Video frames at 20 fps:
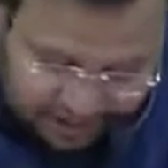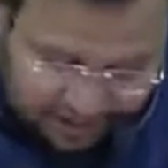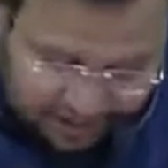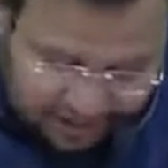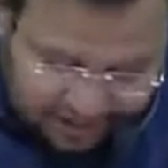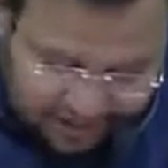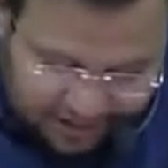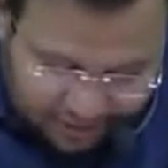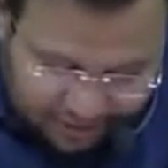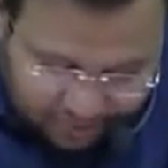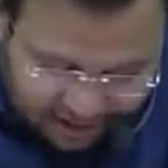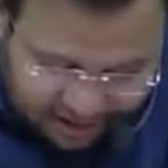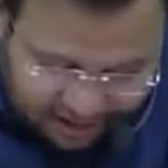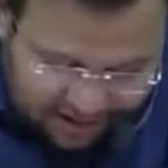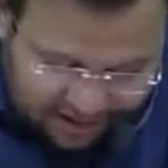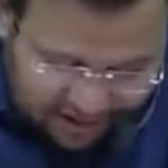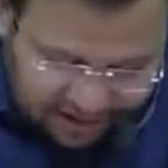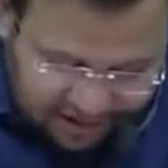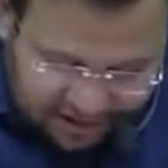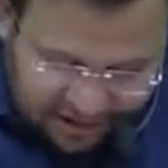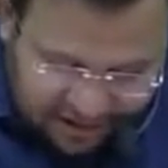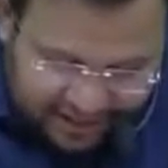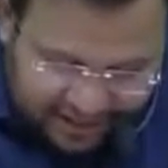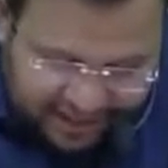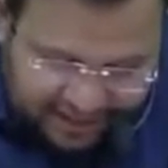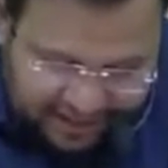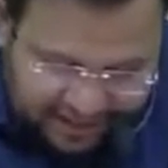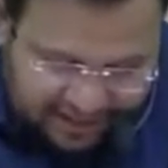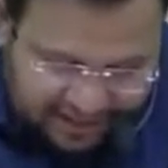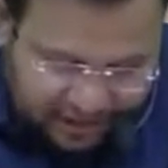Then what are the journal
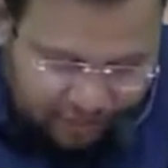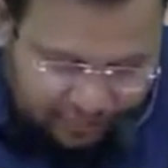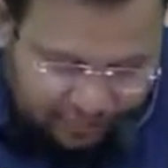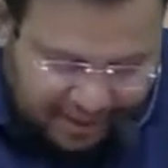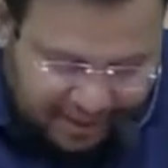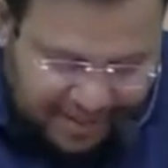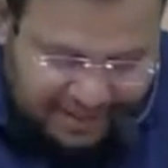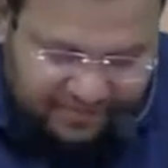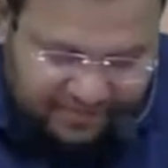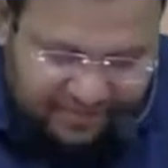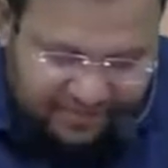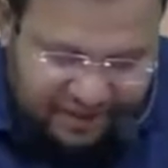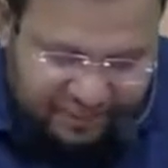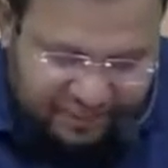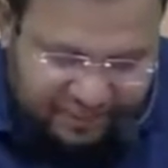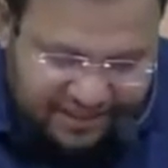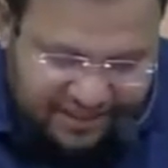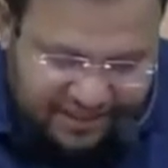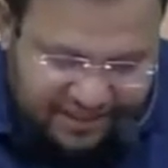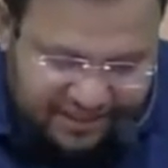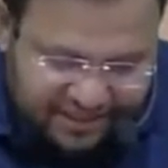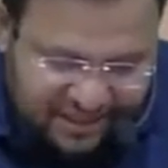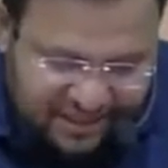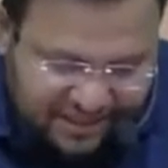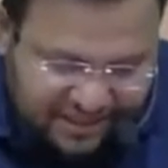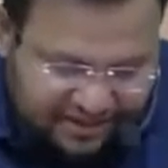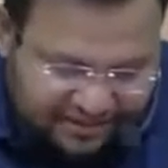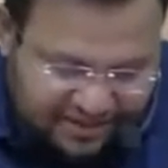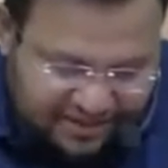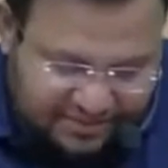entries that you pass? When you purchase
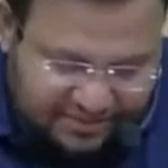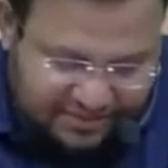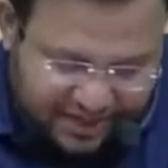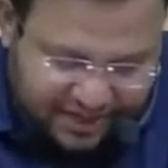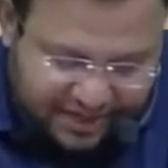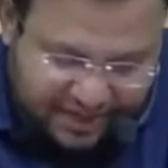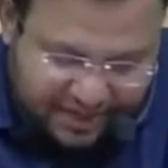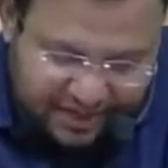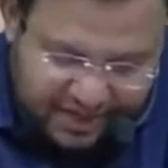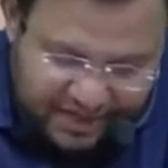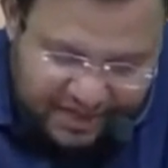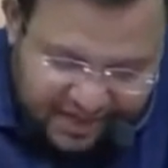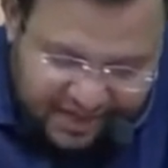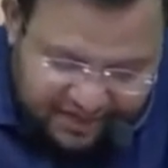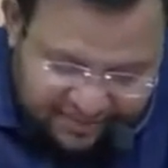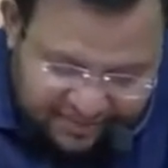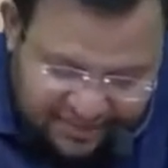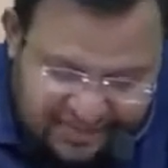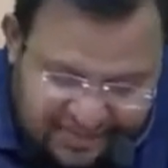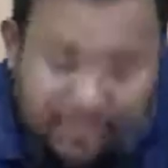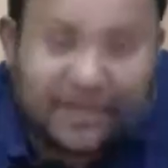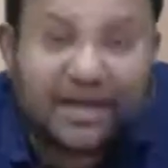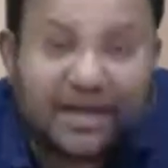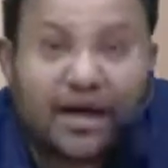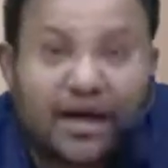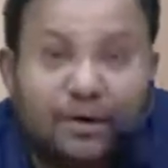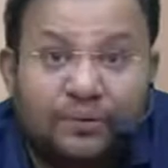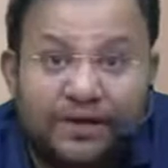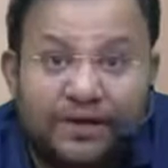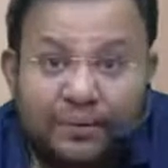an investment
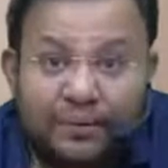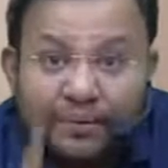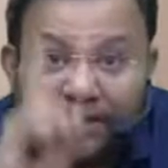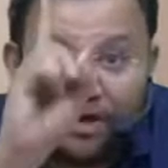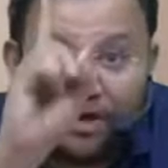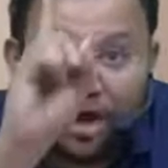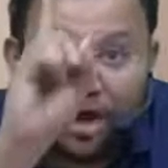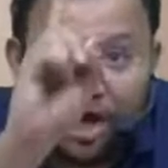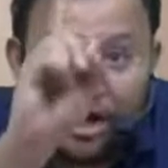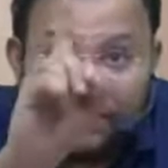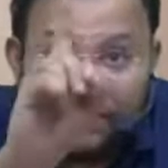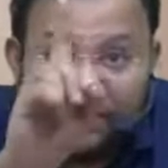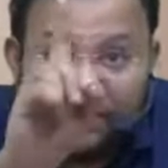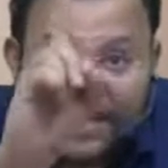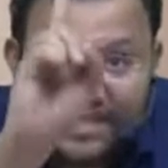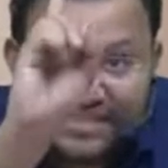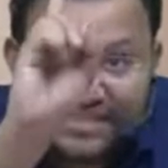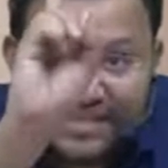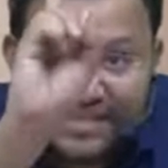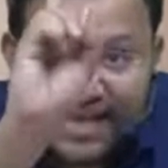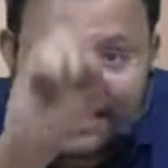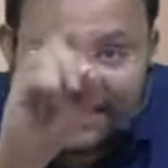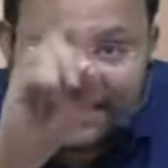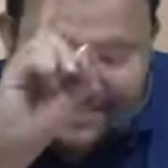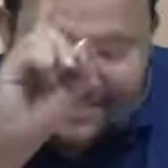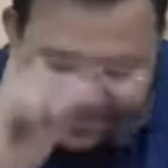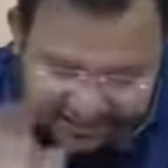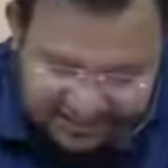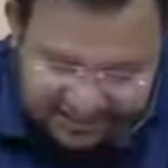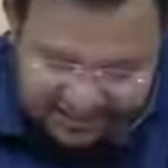account debit, always X
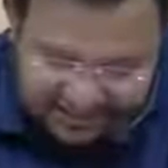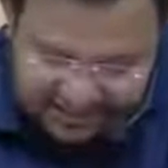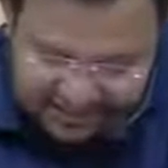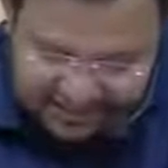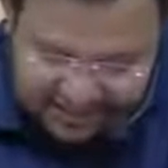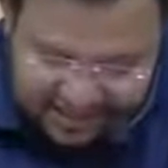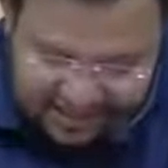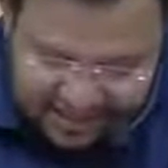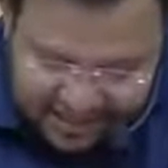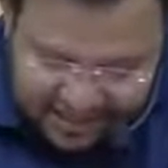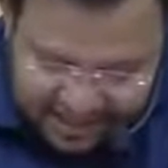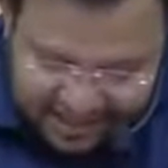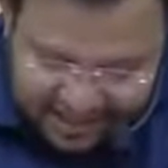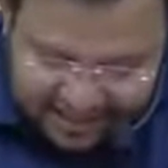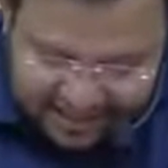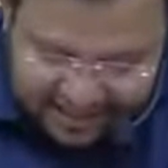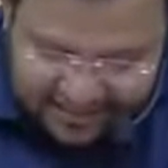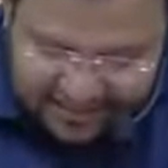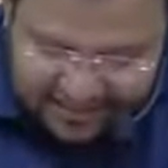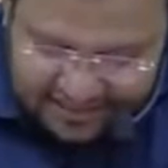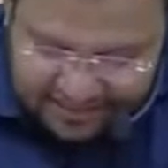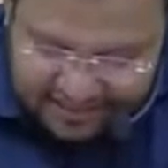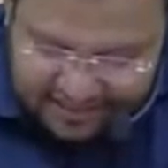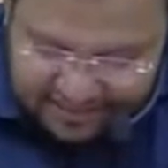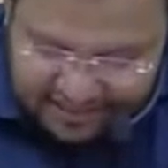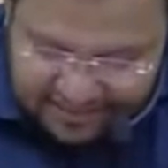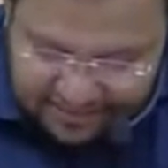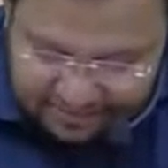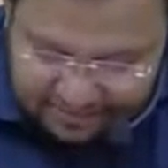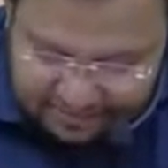
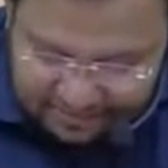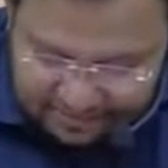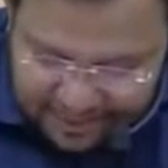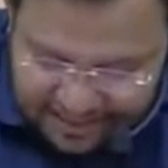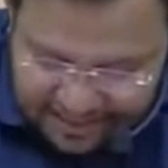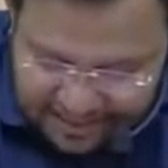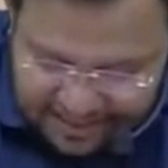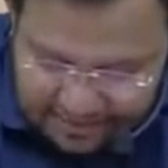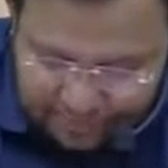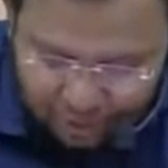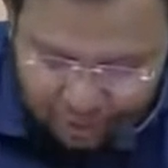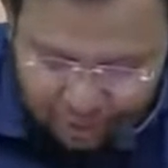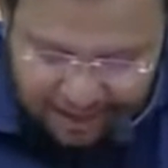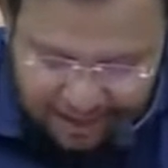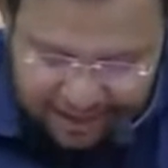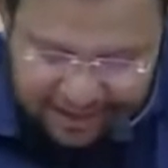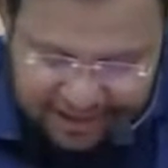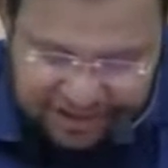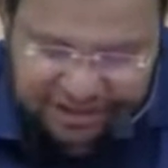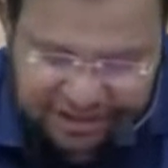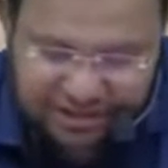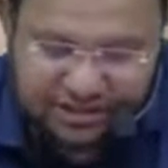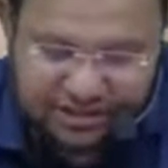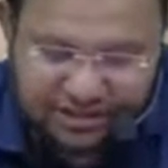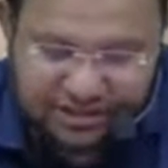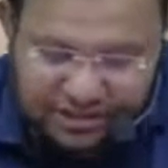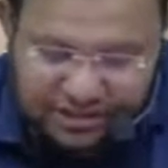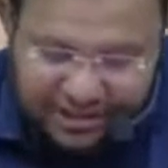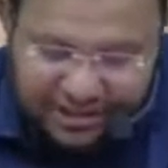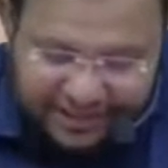interest plus brokerage.
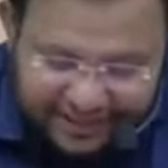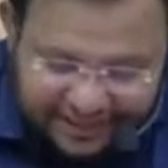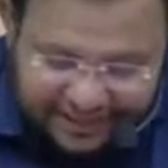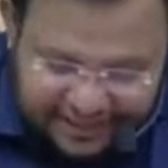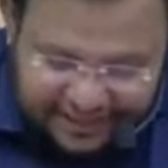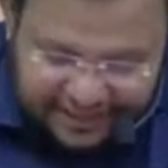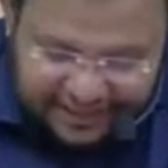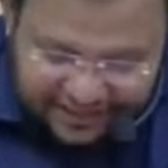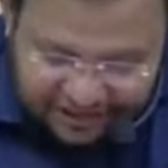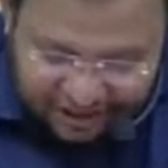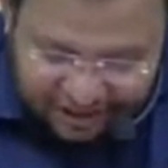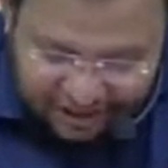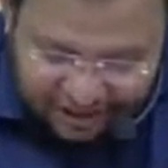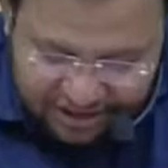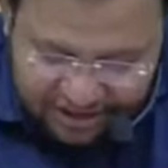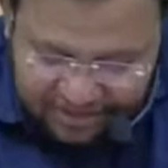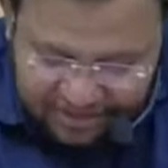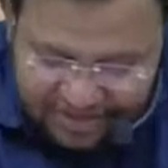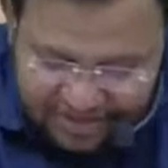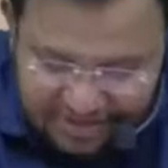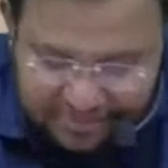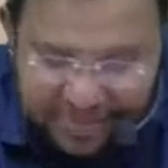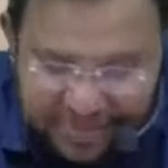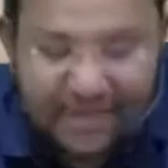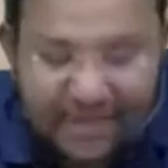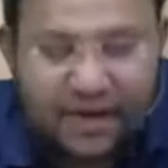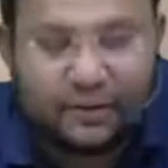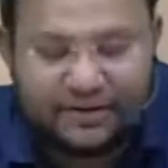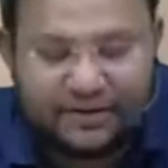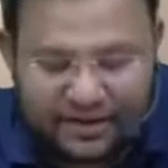Interest on investment
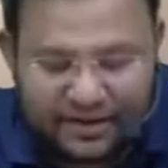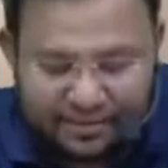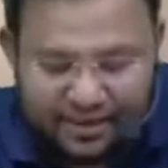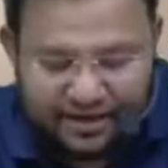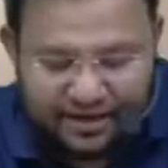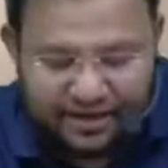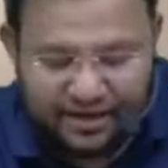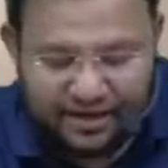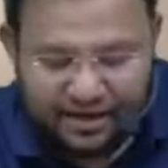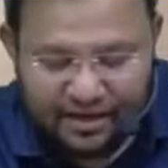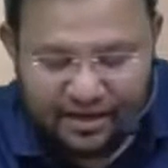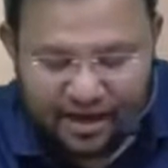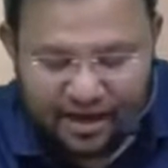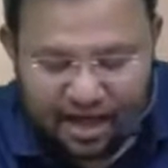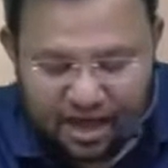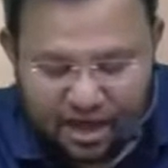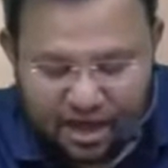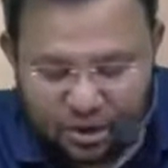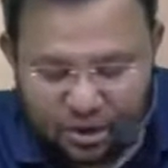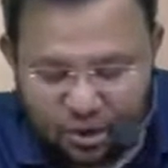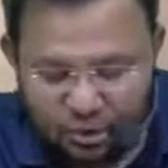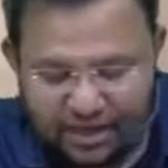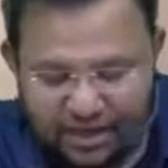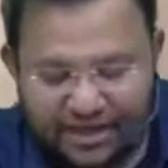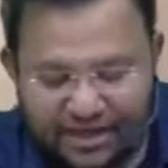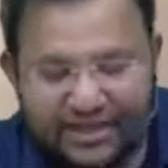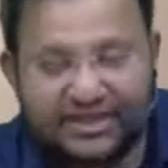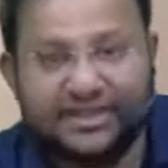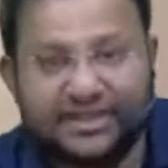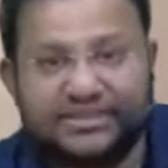account debit, accrued
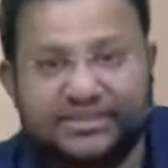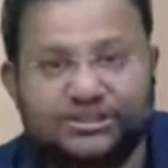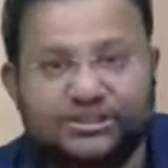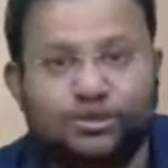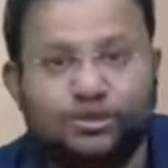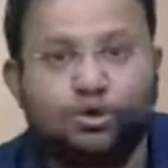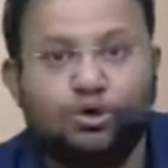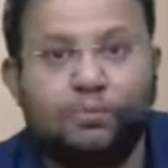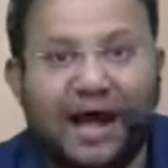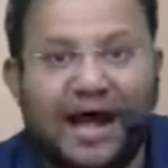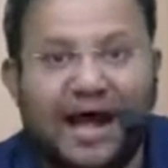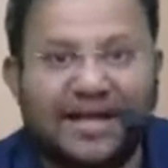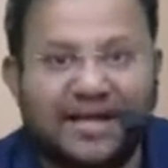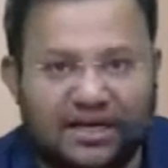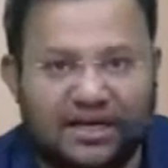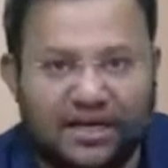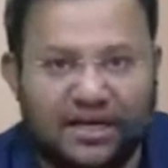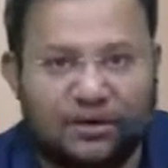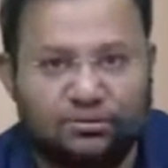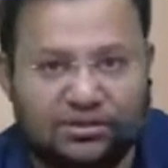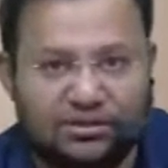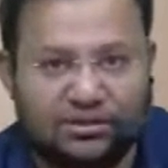interest to bank account.